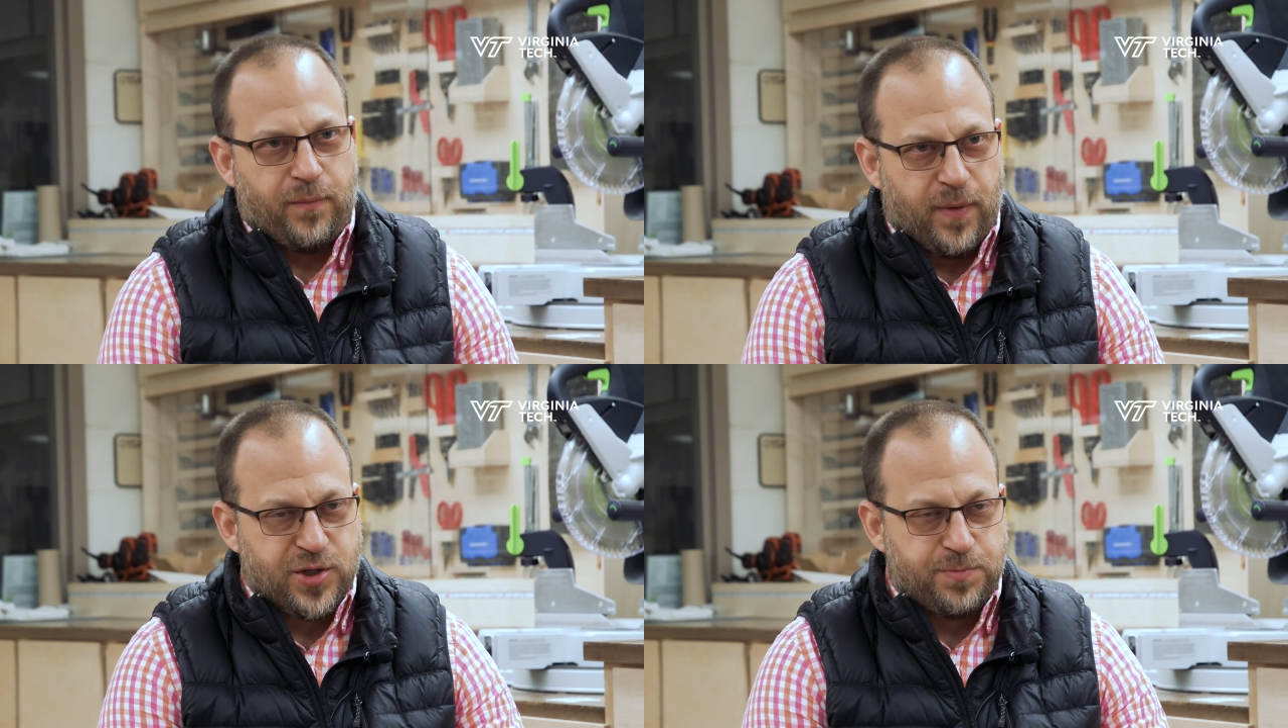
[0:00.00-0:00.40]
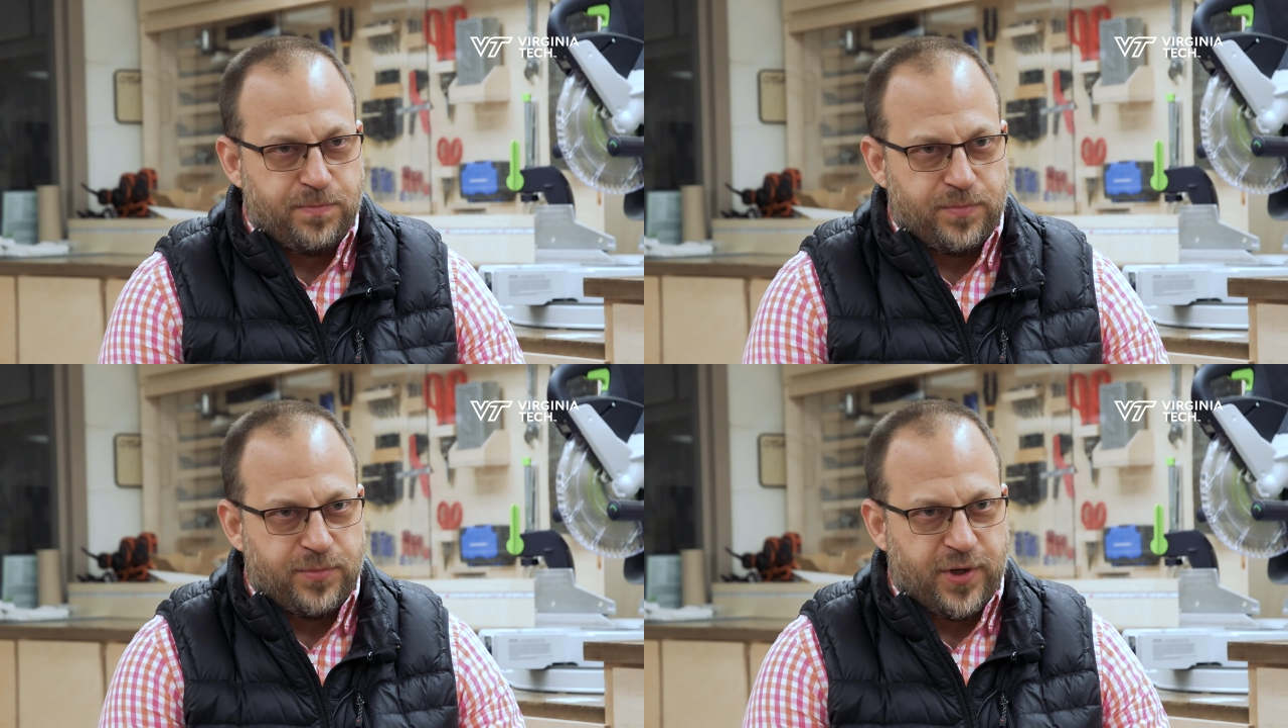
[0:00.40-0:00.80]
much
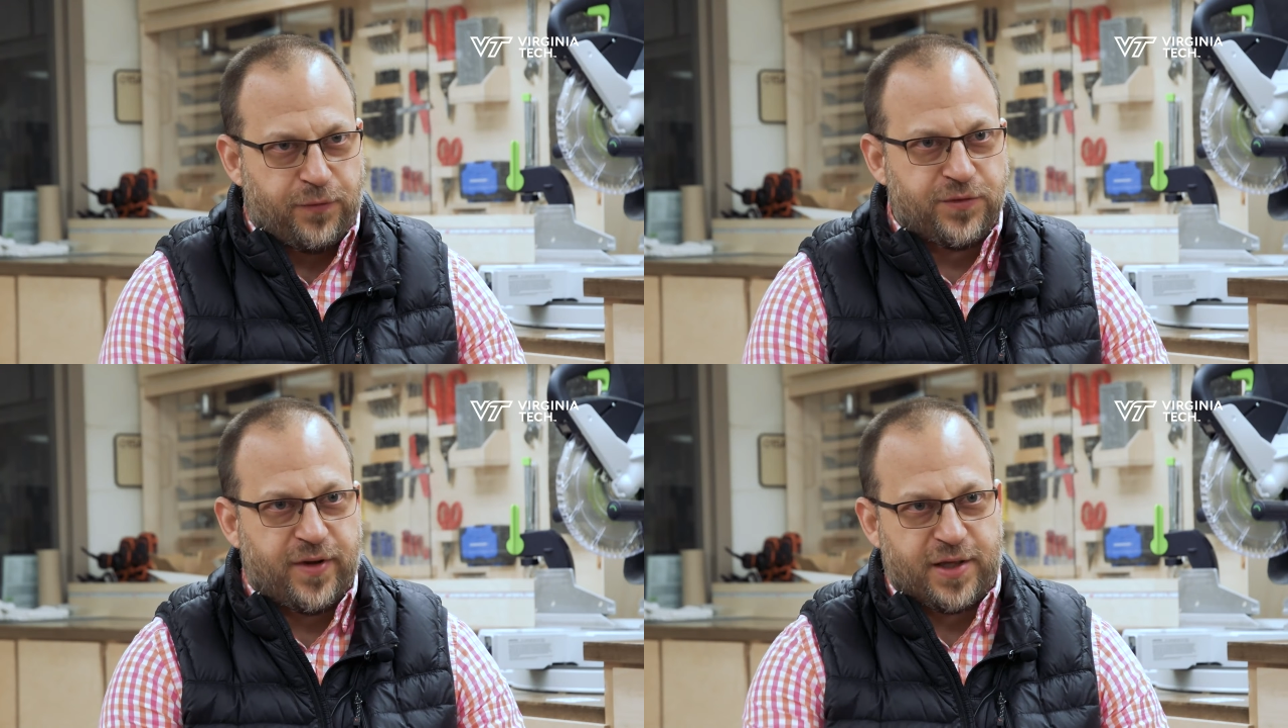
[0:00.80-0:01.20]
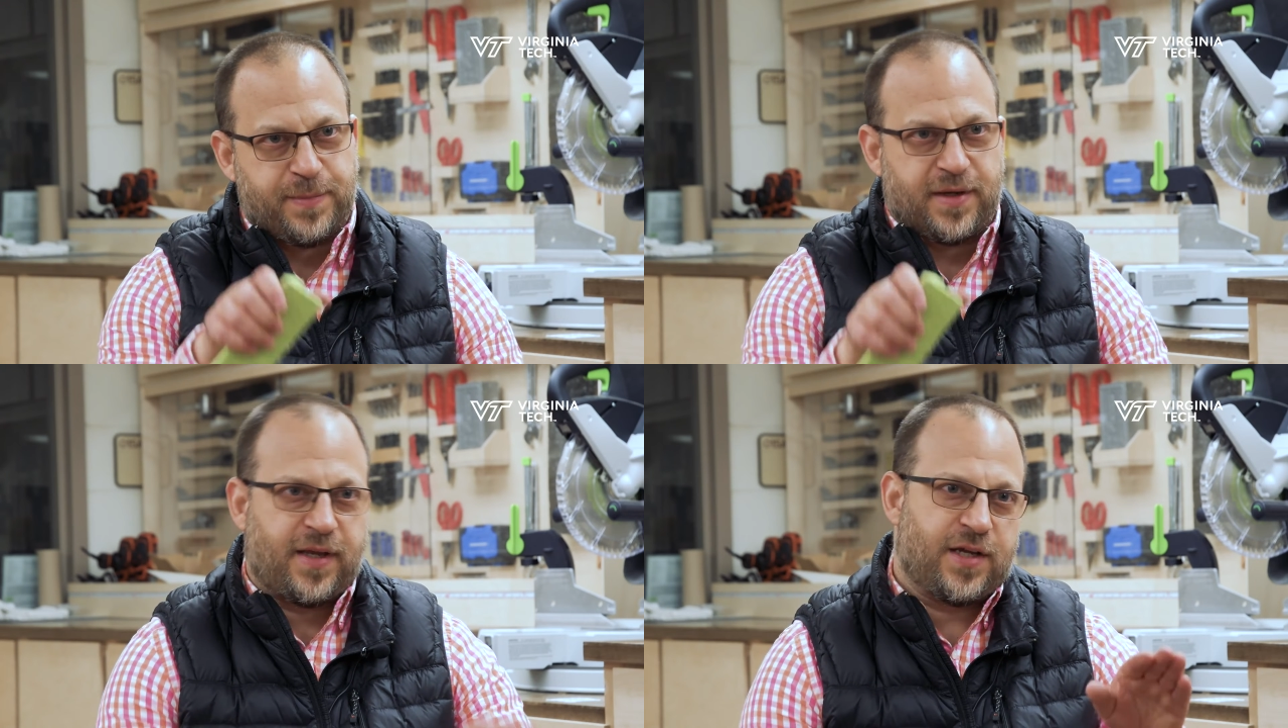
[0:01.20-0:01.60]
difference in
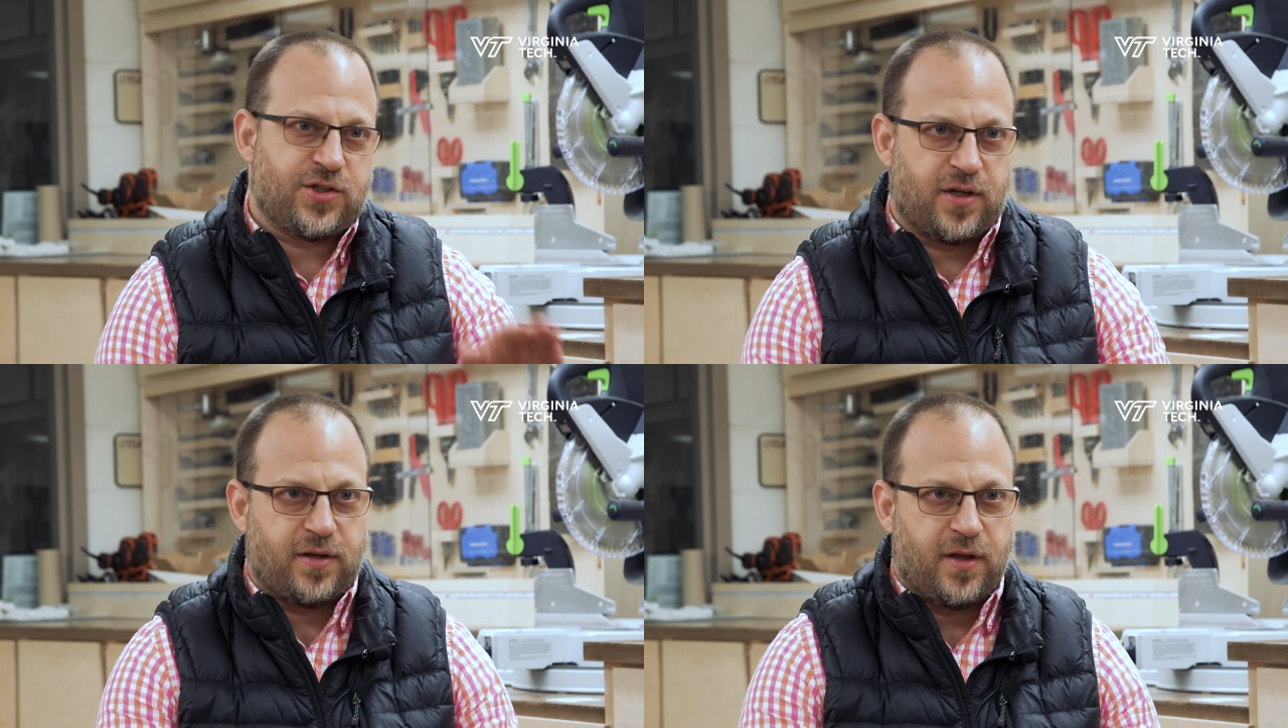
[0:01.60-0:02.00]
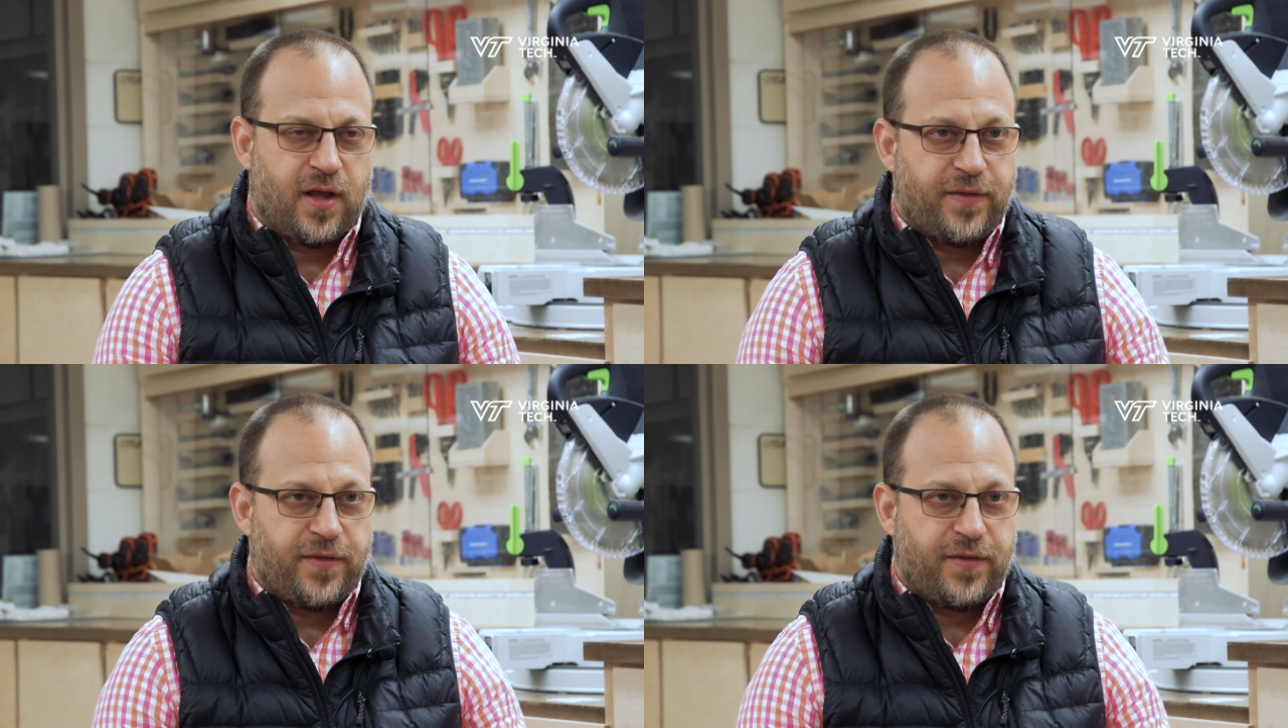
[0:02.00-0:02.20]
expectation.